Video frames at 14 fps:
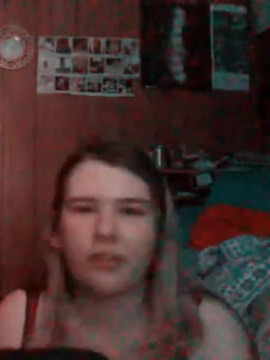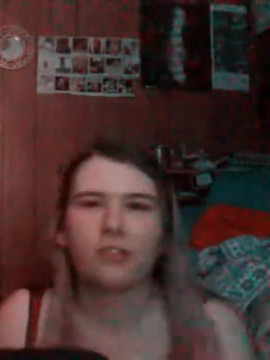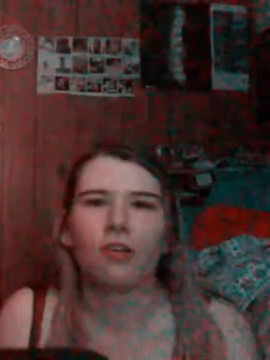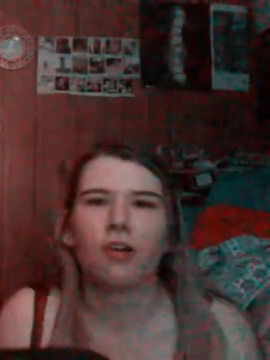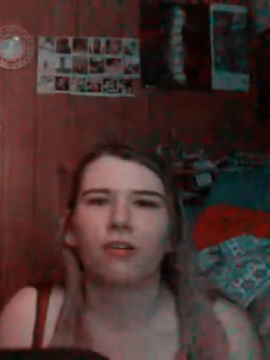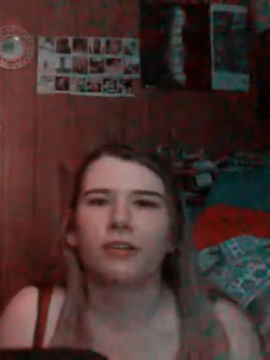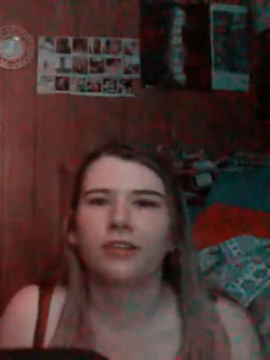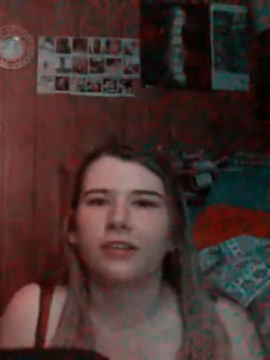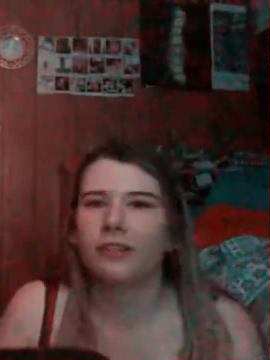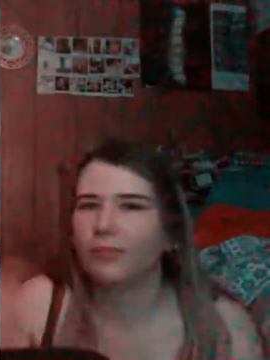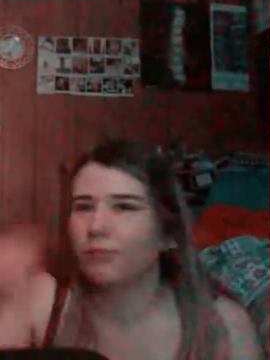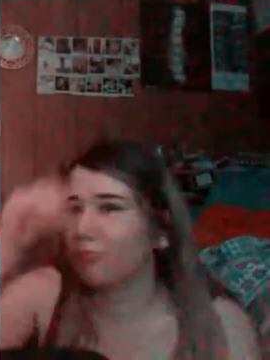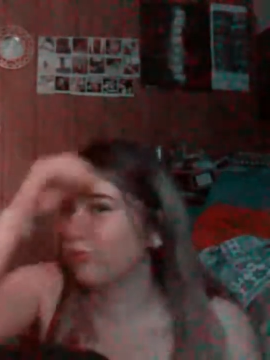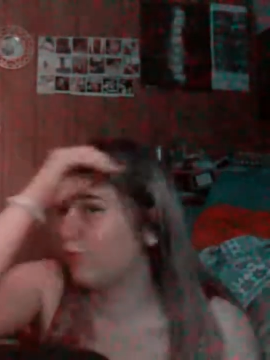that's a
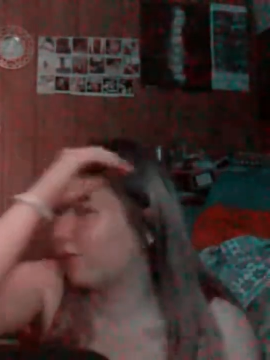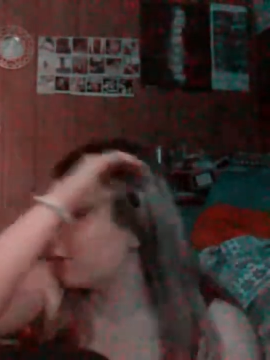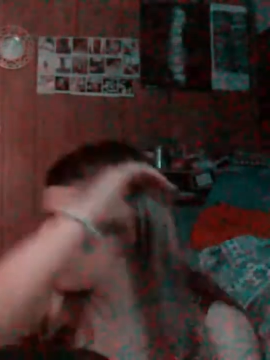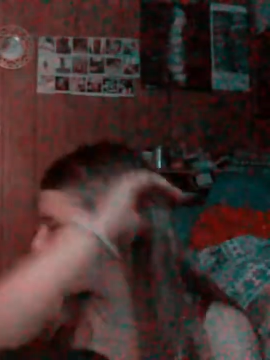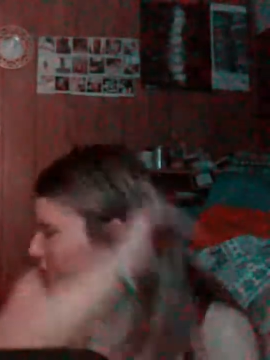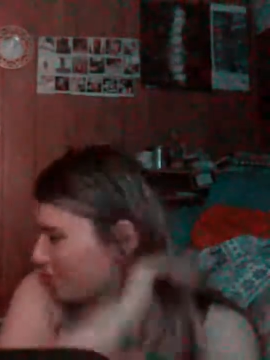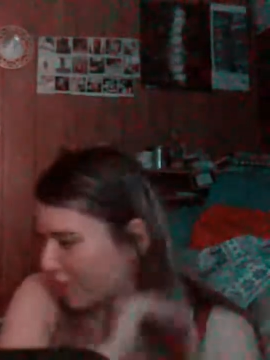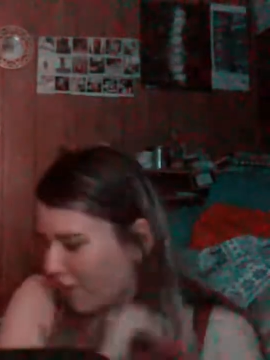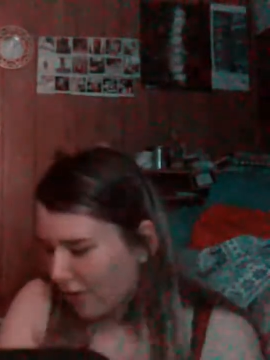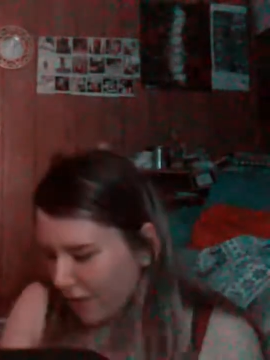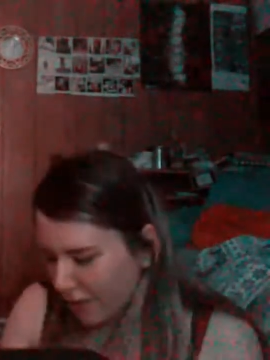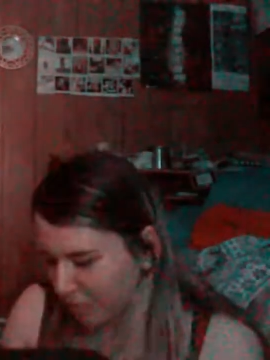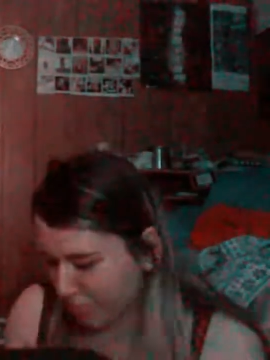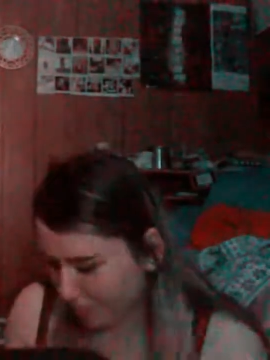continent. Yeah. Watch, it's not.